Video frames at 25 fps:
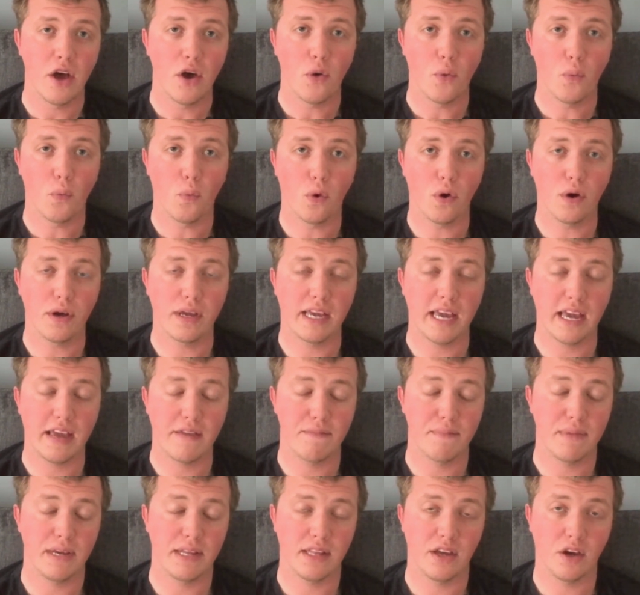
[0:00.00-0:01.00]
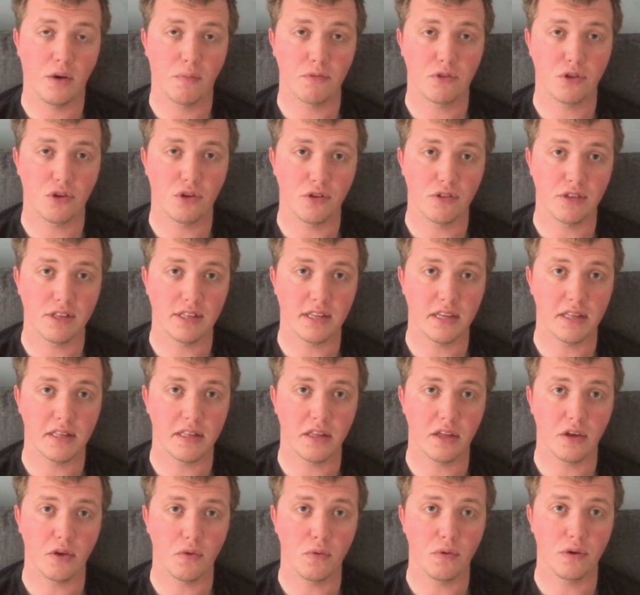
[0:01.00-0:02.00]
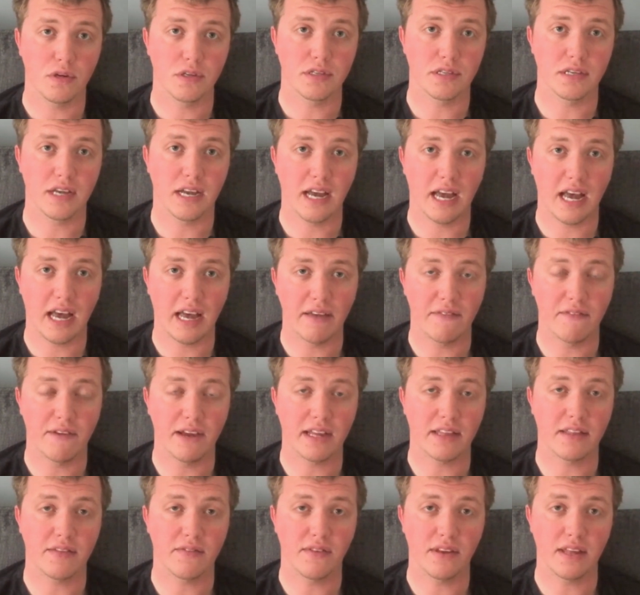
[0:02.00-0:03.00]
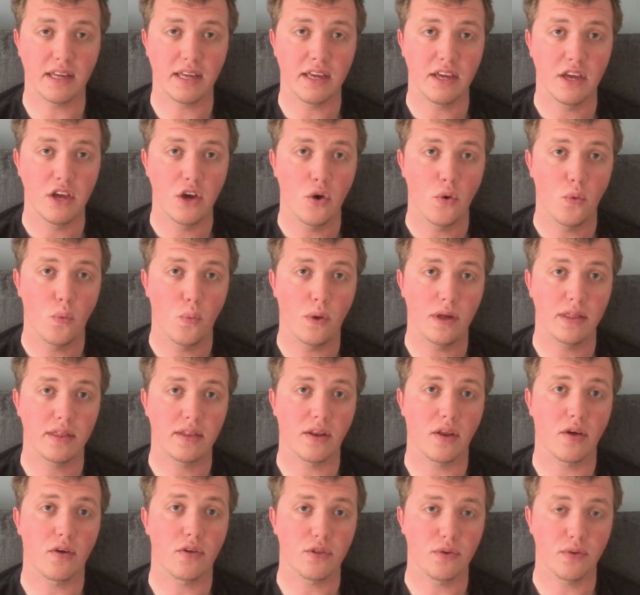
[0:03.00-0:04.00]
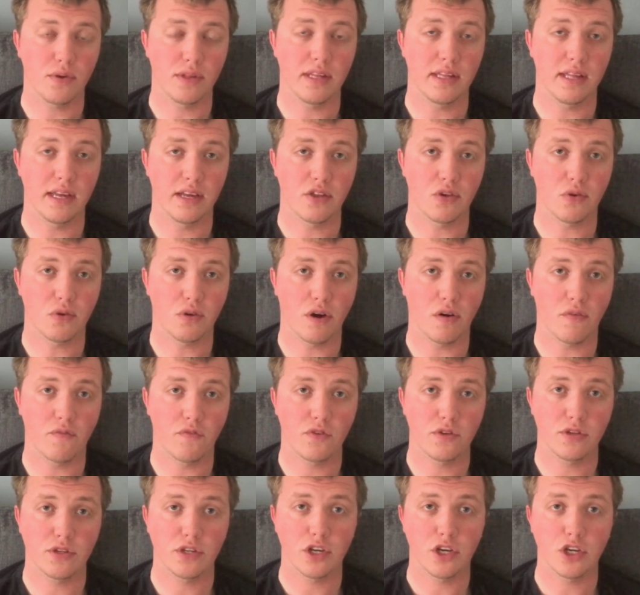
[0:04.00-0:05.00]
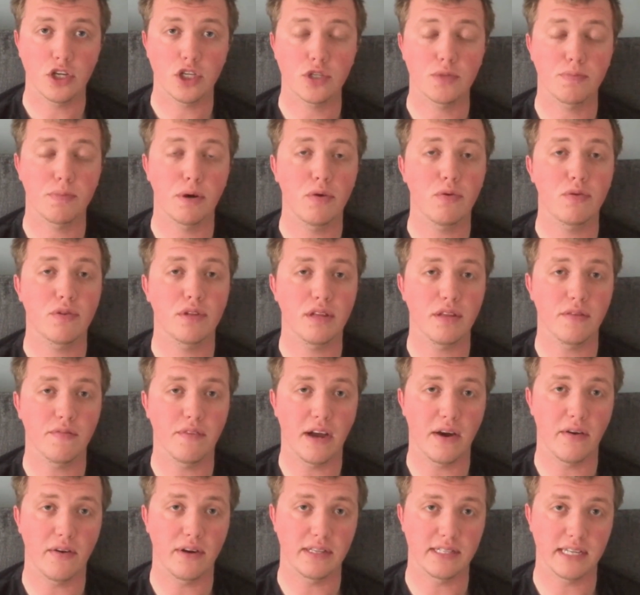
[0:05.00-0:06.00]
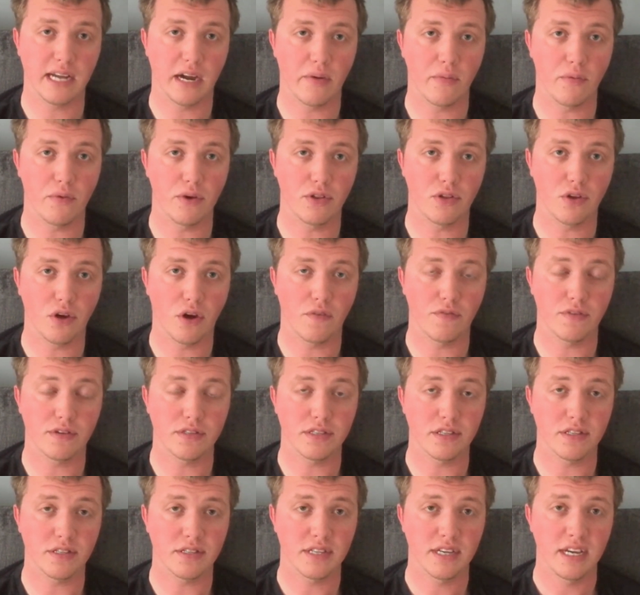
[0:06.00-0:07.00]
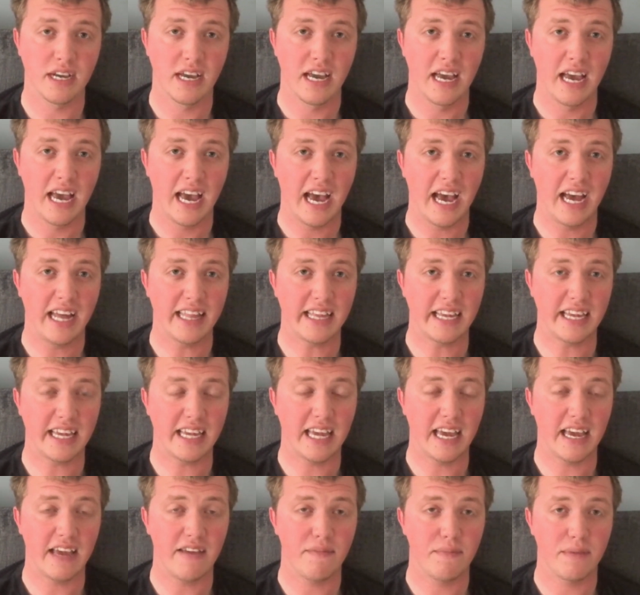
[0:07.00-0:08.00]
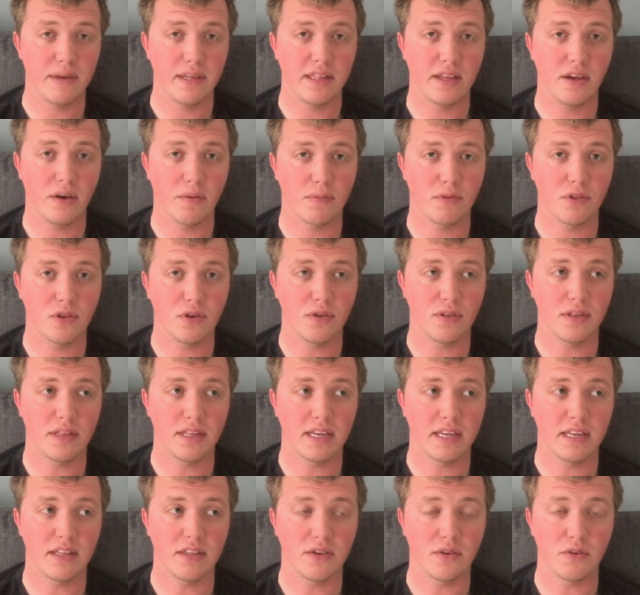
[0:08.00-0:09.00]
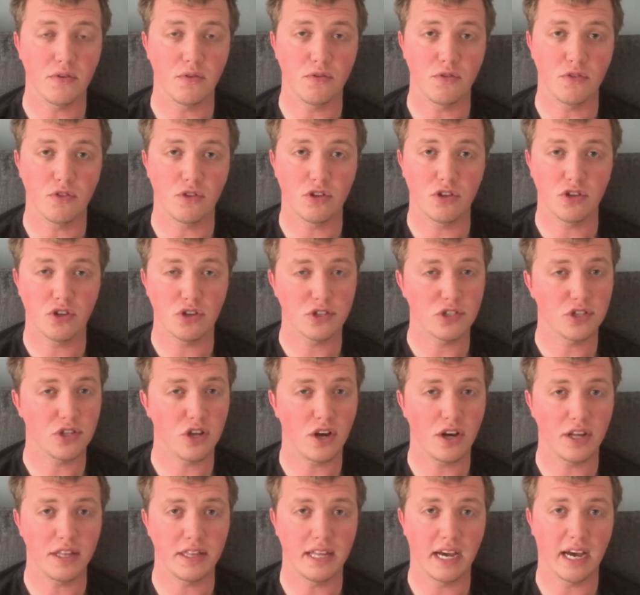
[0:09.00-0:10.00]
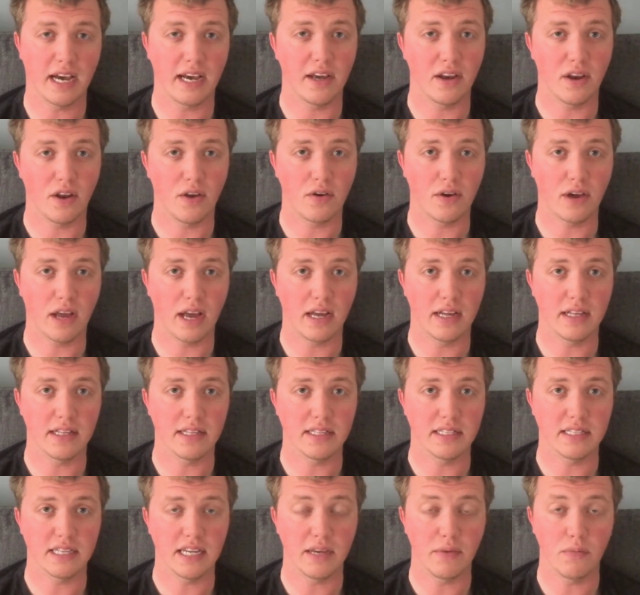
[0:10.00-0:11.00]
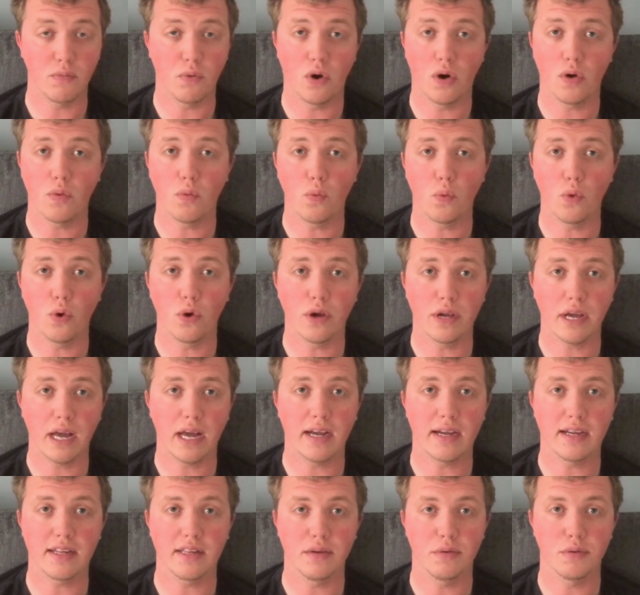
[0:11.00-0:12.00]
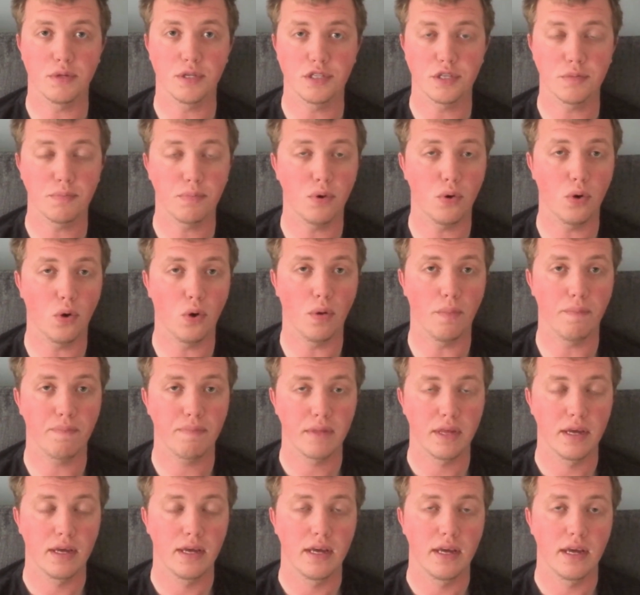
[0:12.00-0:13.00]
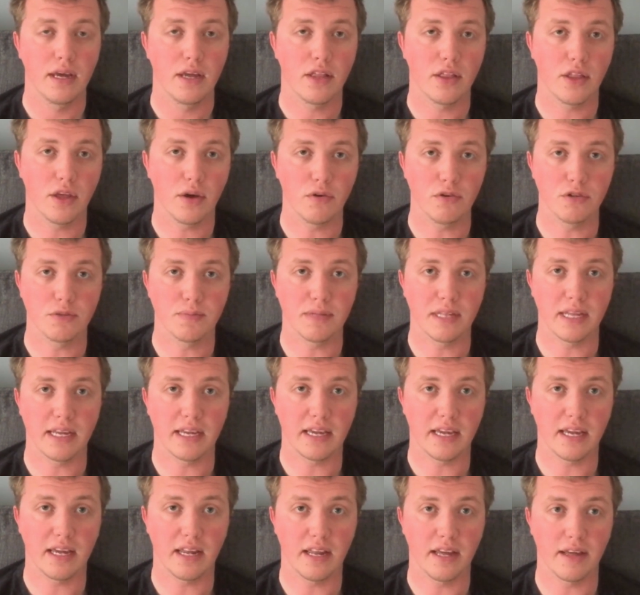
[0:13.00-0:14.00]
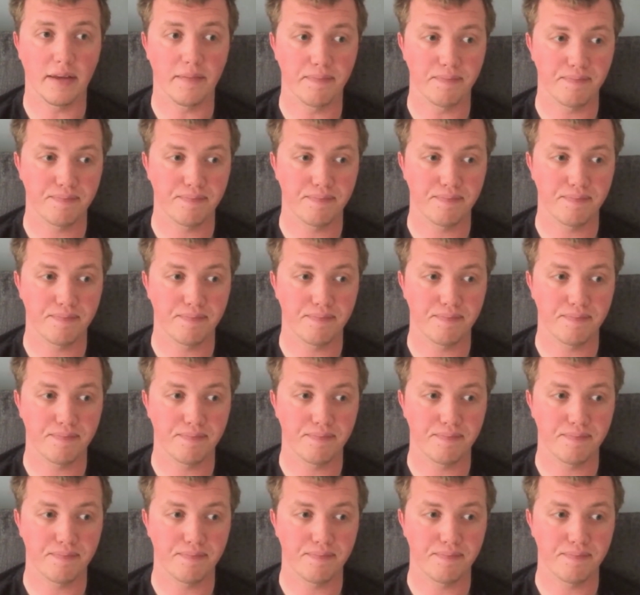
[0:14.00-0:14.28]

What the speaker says: what it gave me the opportunity to do was I effectively went along to an initial conference, spoke to the various outreach officers, and it gave me the opportunity to just start a dialogue and see what work I could do to support those particular